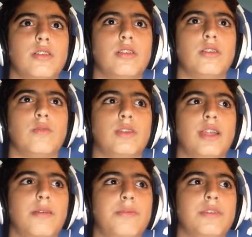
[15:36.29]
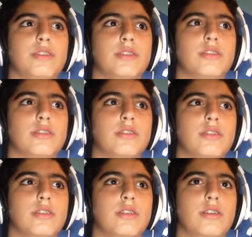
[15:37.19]
What happened?
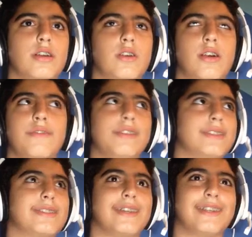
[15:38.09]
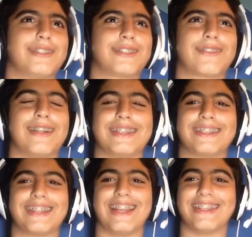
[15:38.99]
Oh, obviously I just crashed
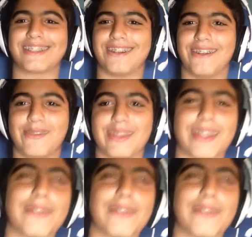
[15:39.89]
and I saw everything.